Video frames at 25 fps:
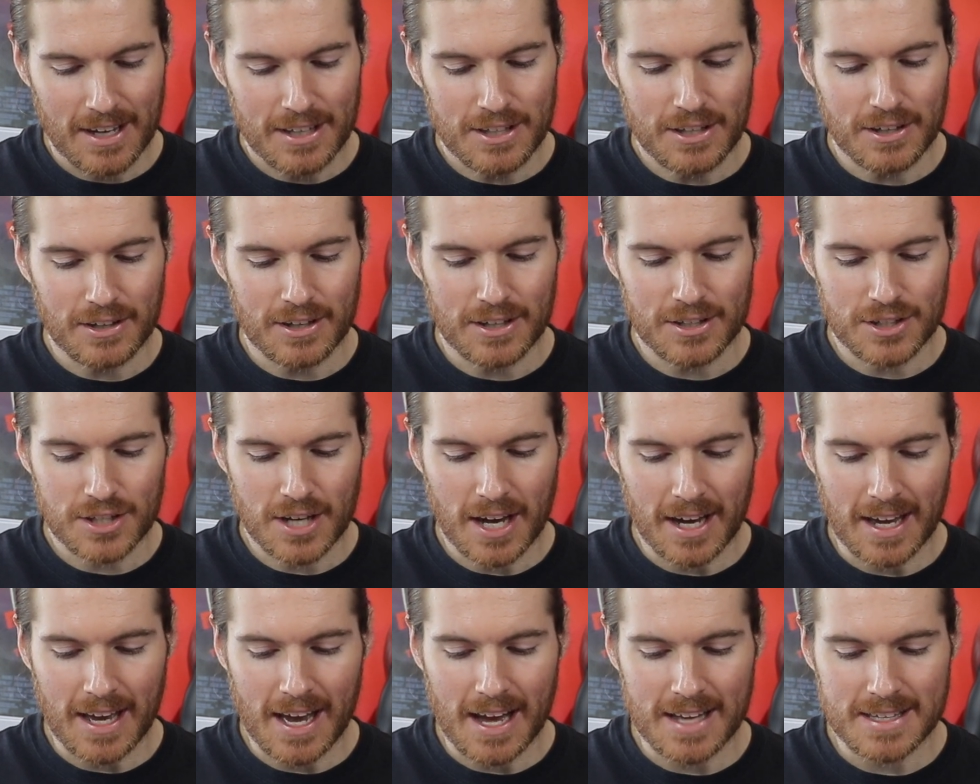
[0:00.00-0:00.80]
You can
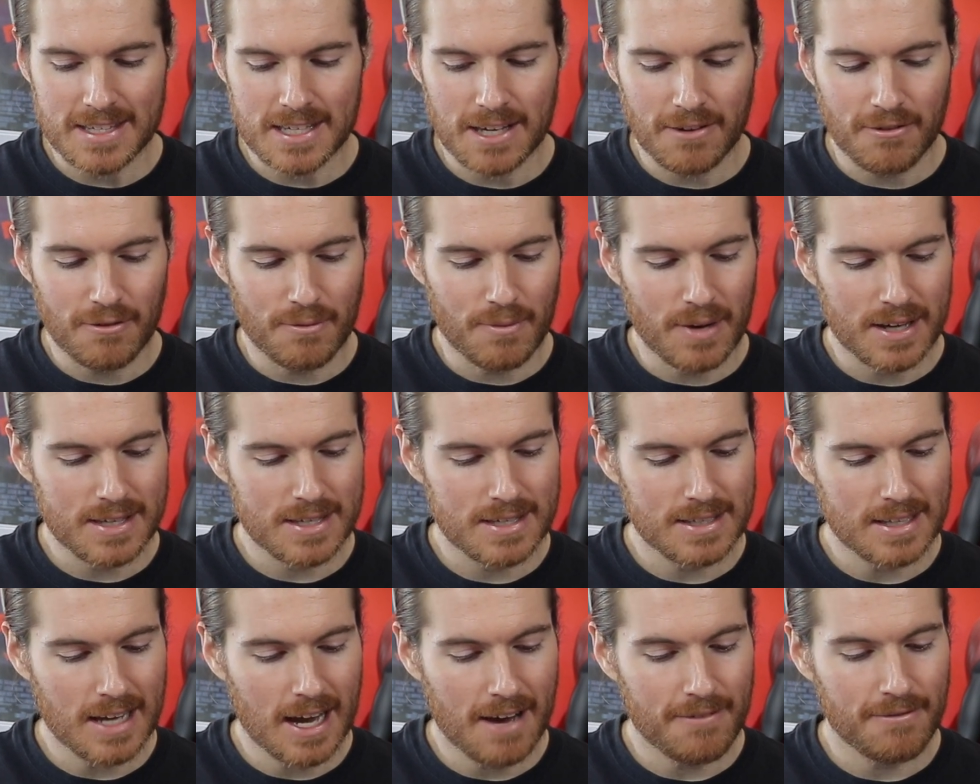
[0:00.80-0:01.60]
check out some of my
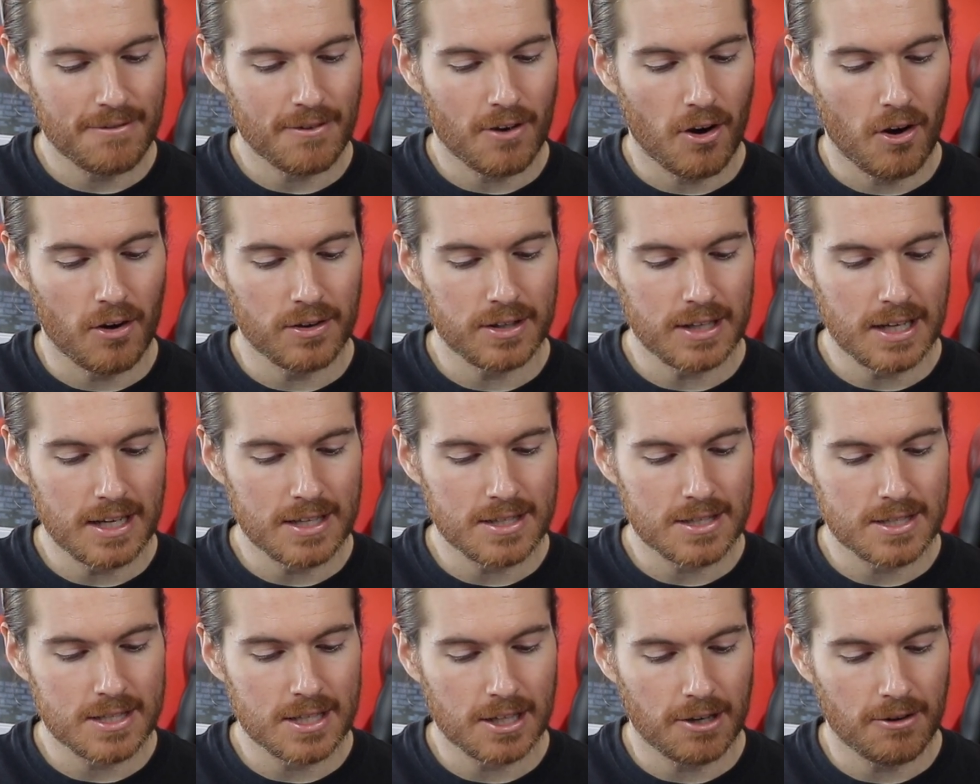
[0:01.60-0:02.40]
stuff on
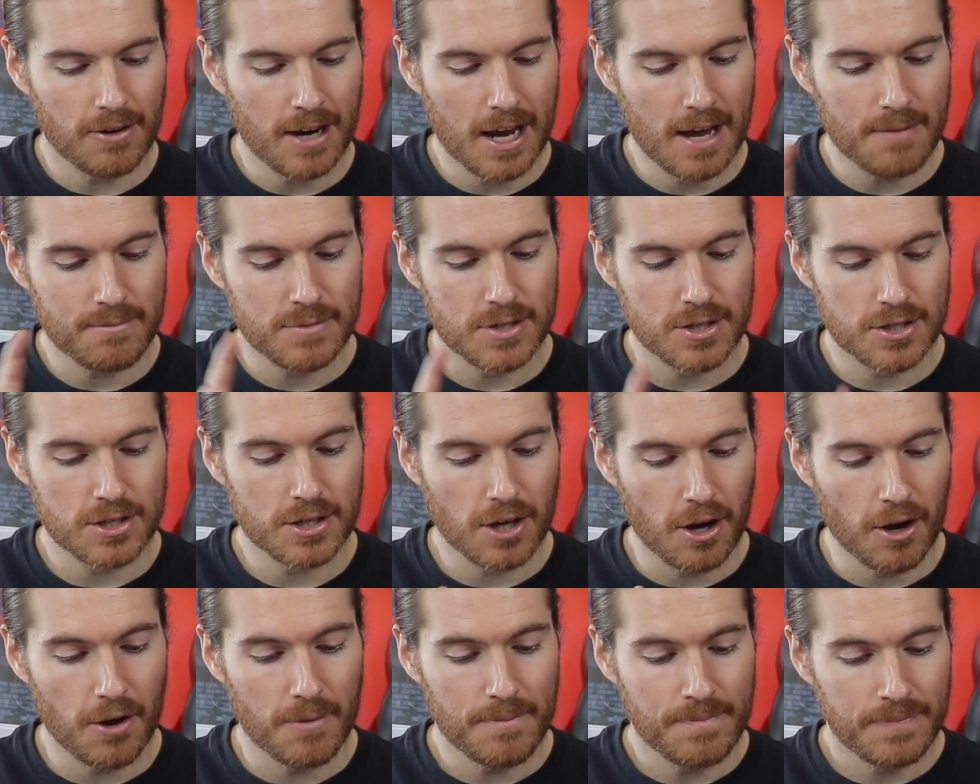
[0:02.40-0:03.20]
Instagram.
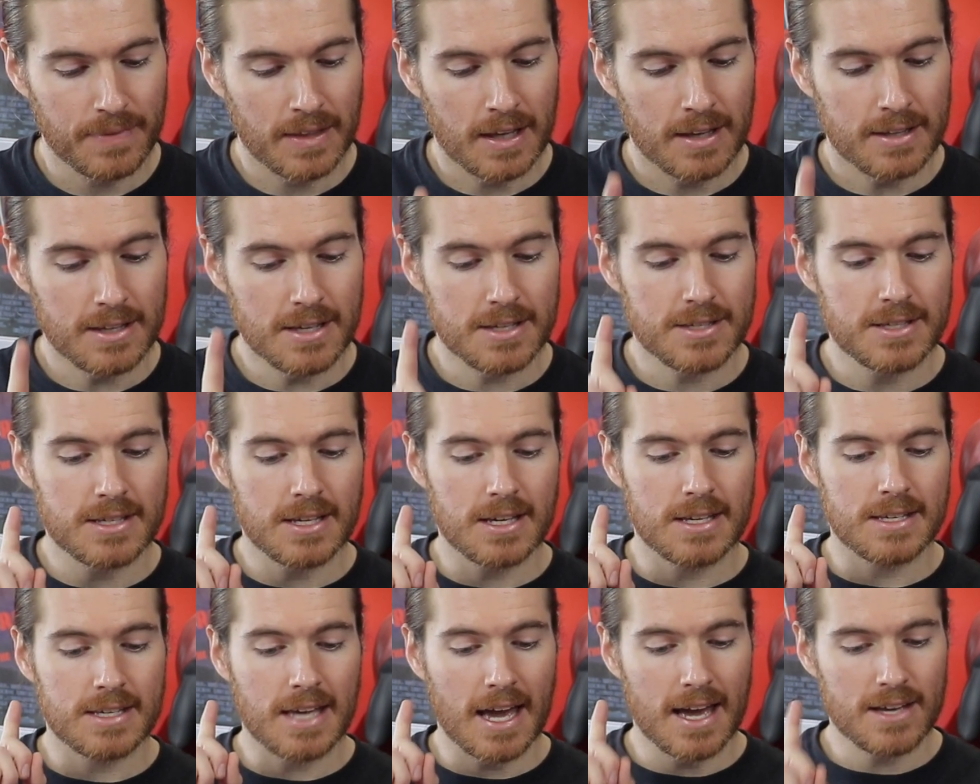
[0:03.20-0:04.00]
So, this
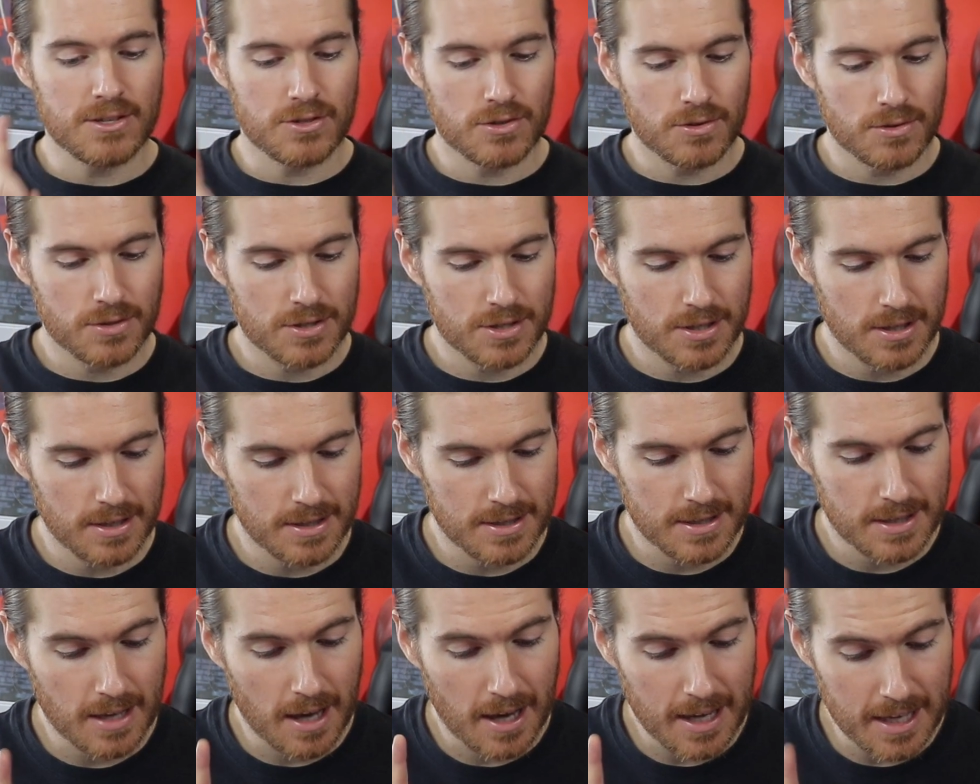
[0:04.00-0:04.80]
is
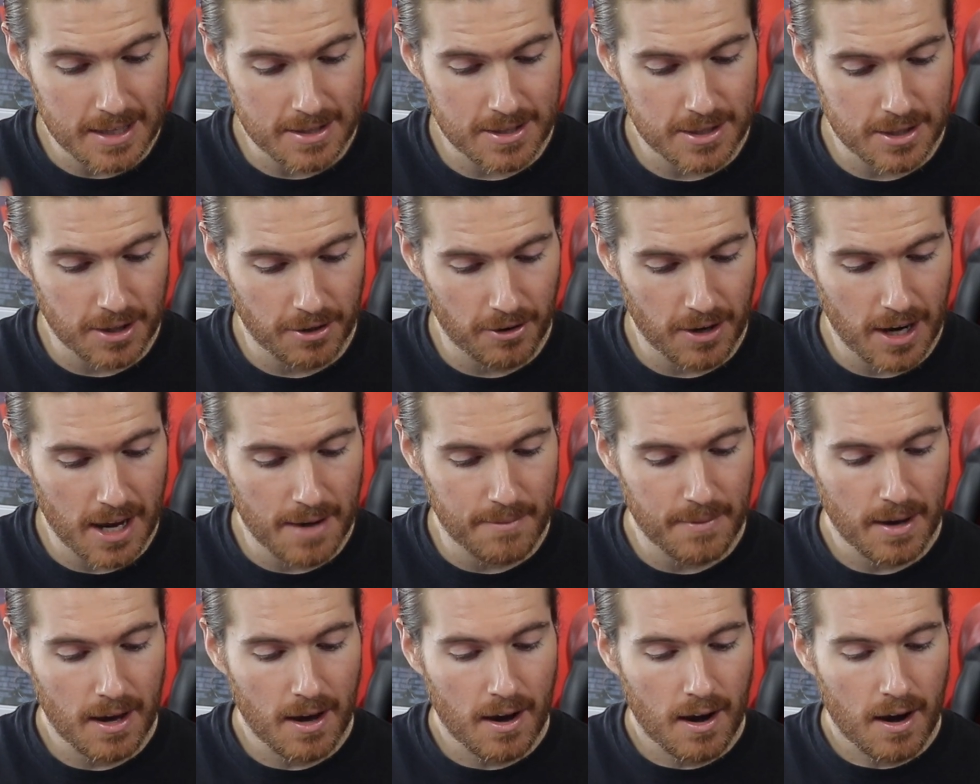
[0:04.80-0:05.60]
Jesus's
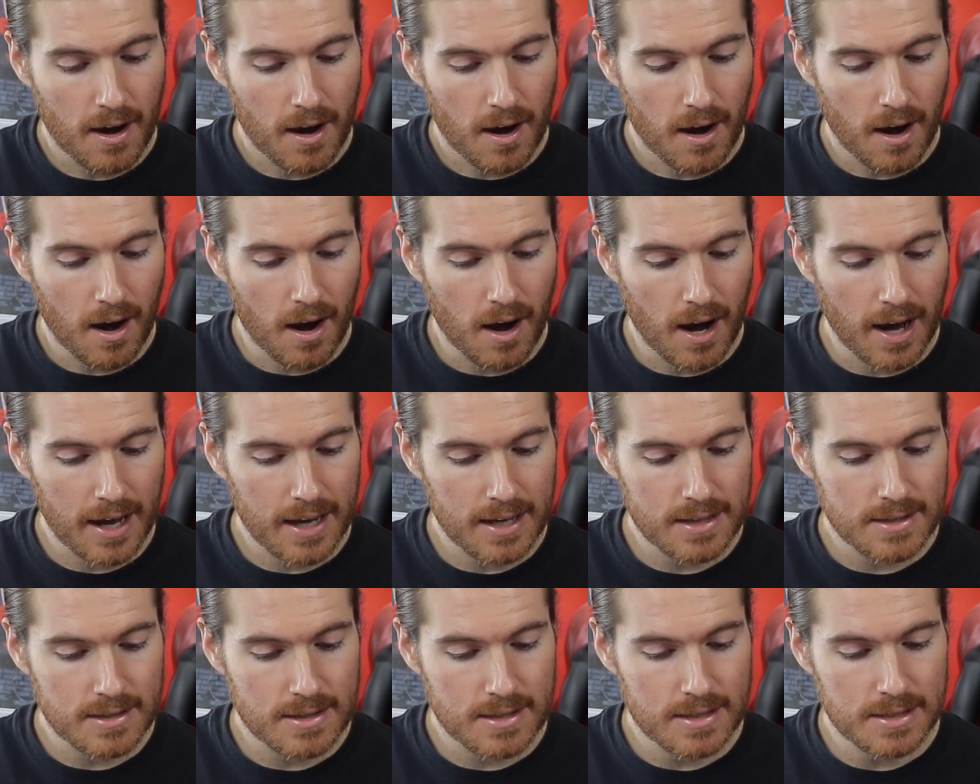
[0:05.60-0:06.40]
Instagram,
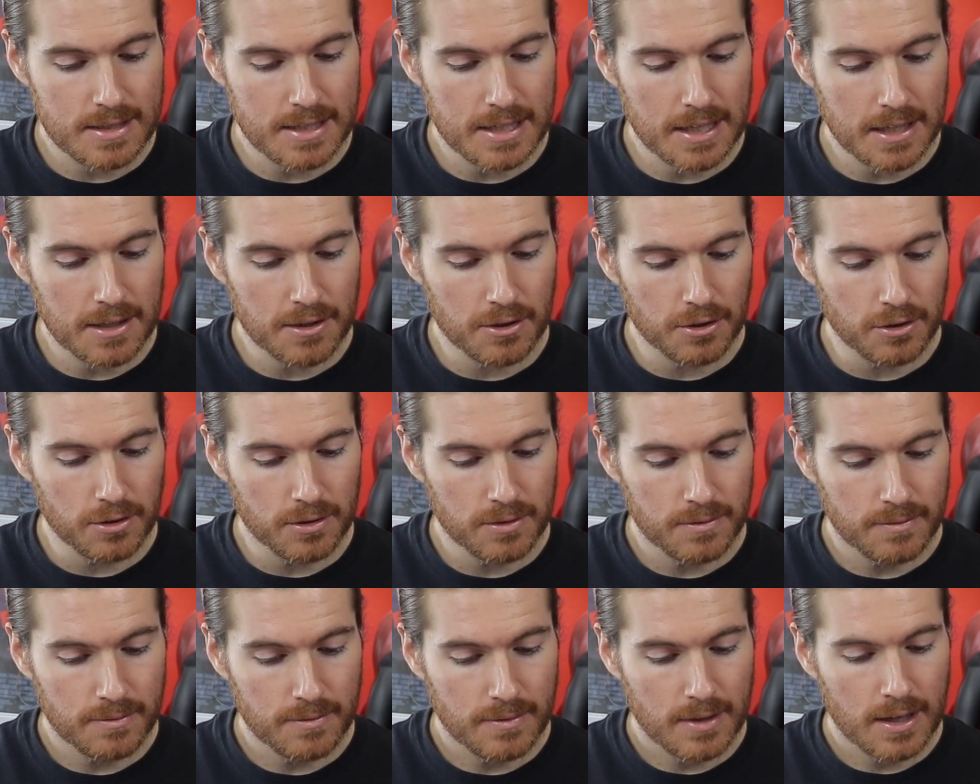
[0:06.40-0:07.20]
Iron
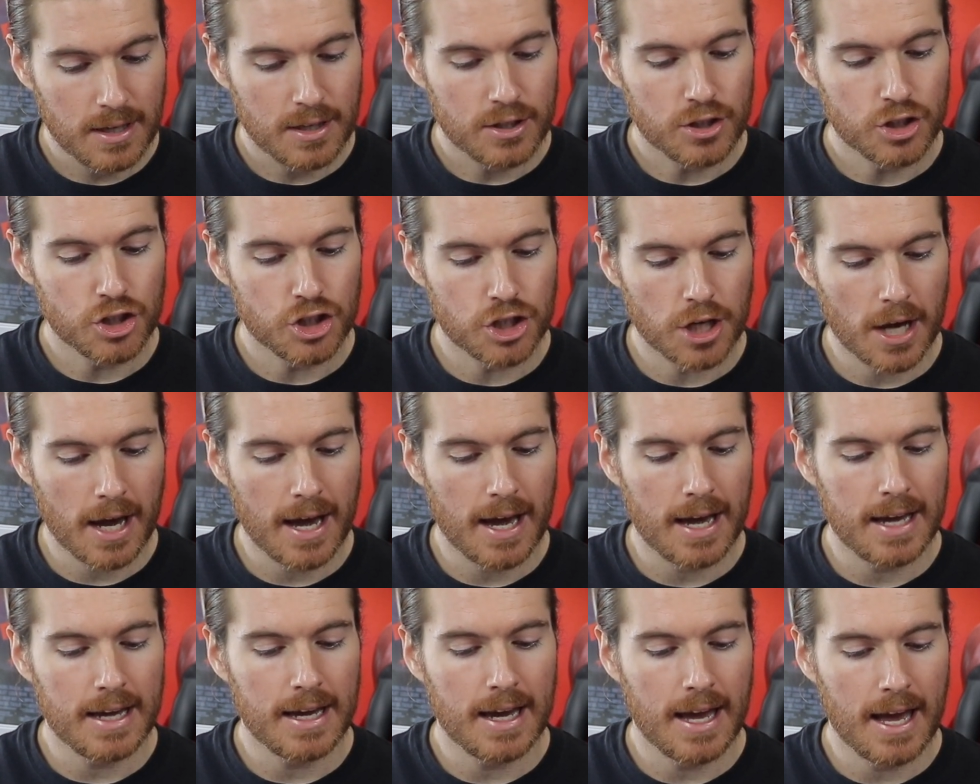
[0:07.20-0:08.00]
Steel
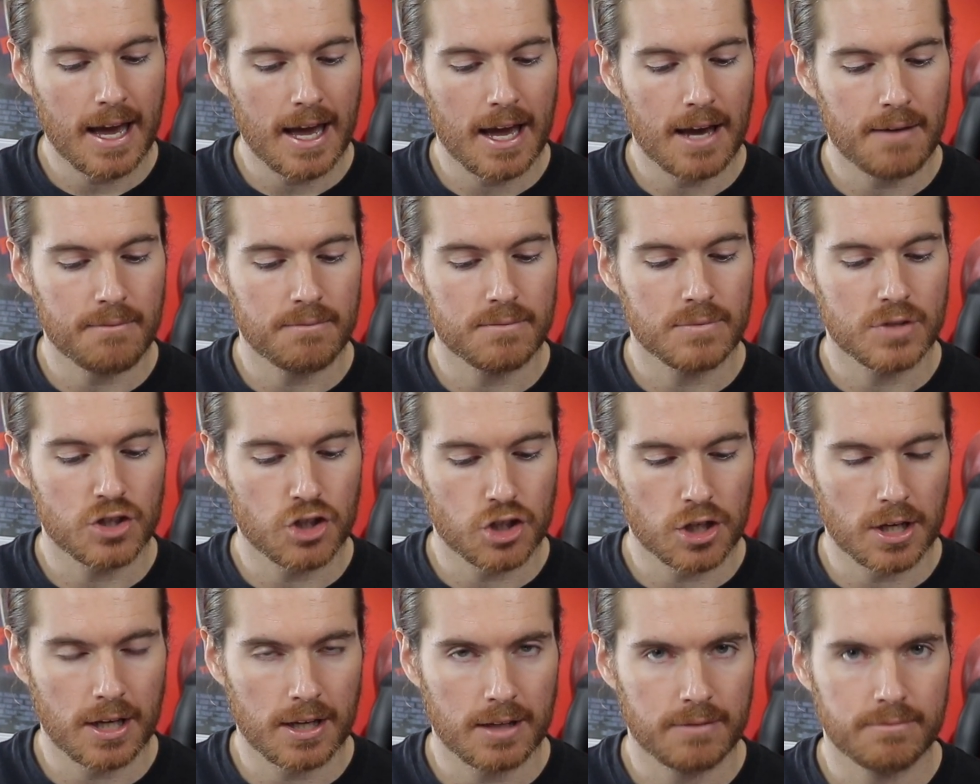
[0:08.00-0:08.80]

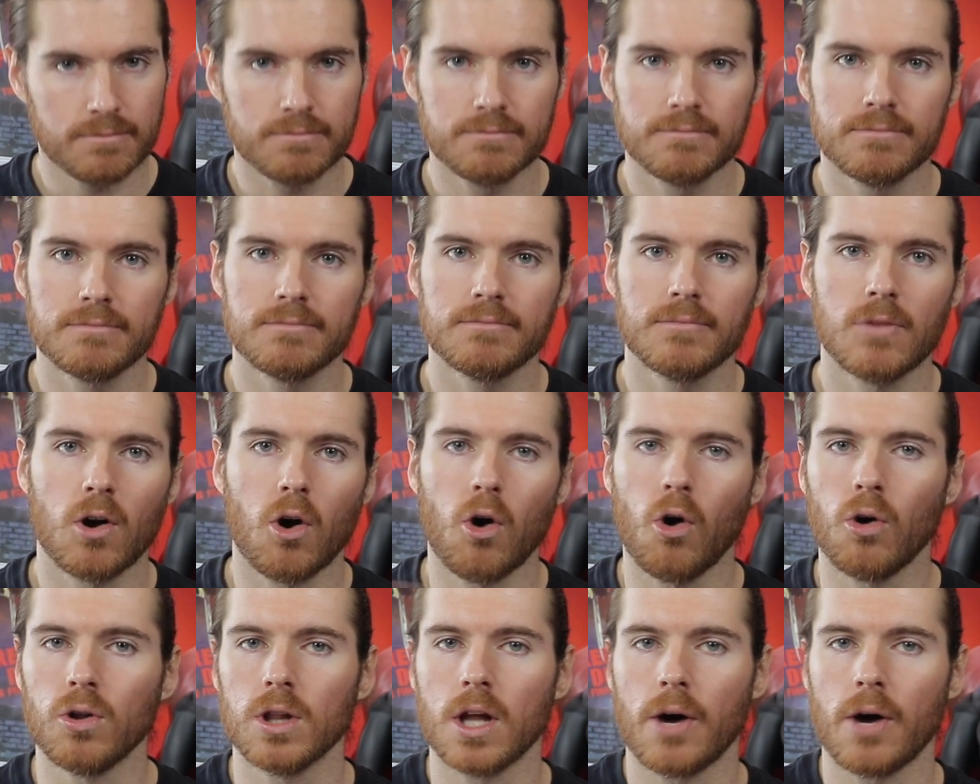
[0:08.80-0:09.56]
JMG, all